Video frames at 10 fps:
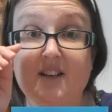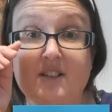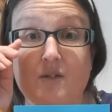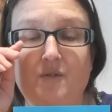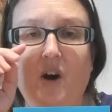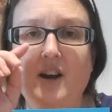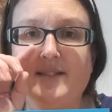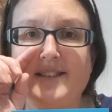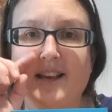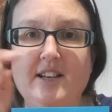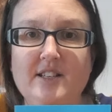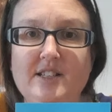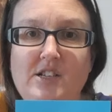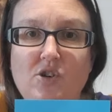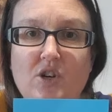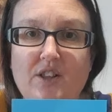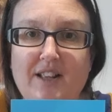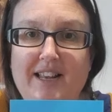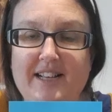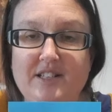So 5 seconds, look at the
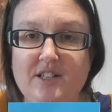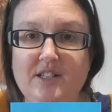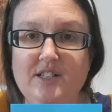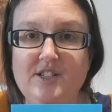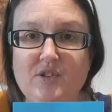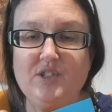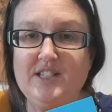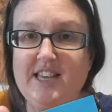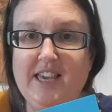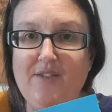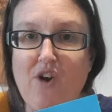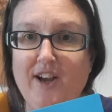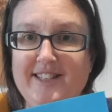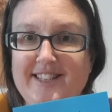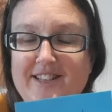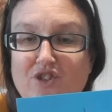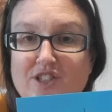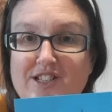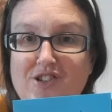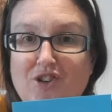letters. No sneaky writing,
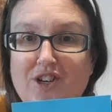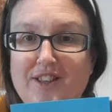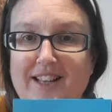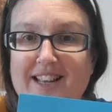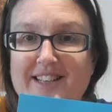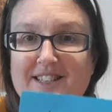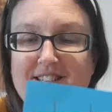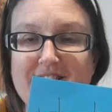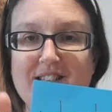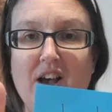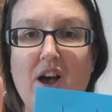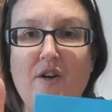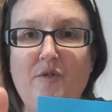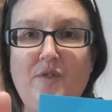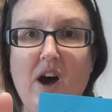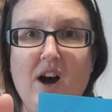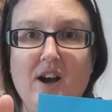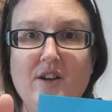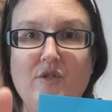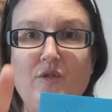just look at the letters.
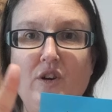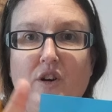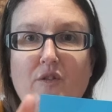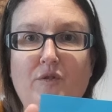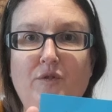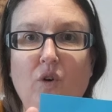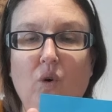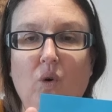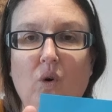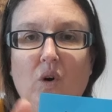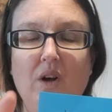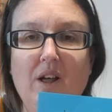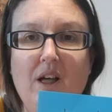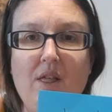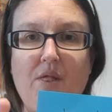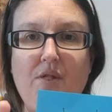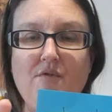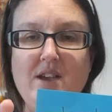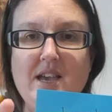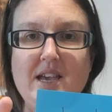5, 4,
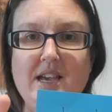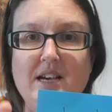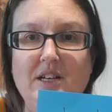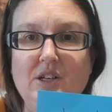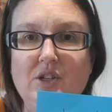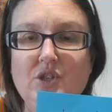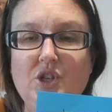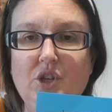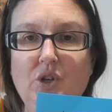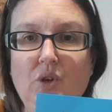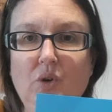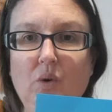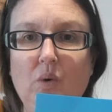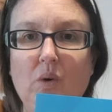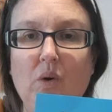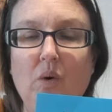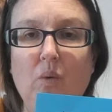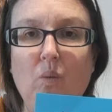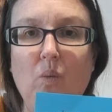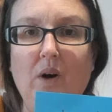3, 2,
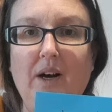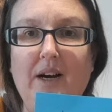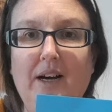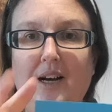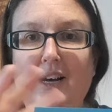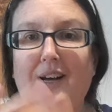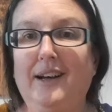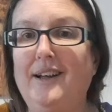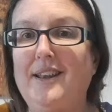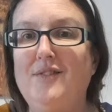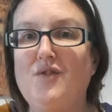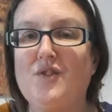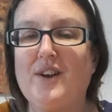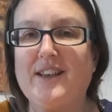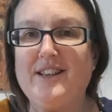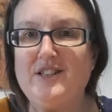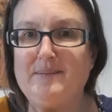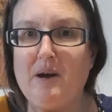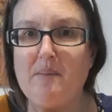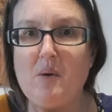1. Right, can you
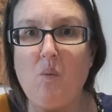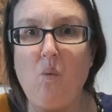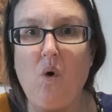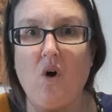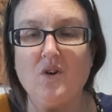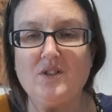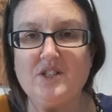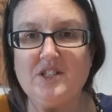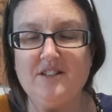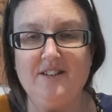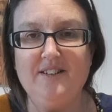spell me what?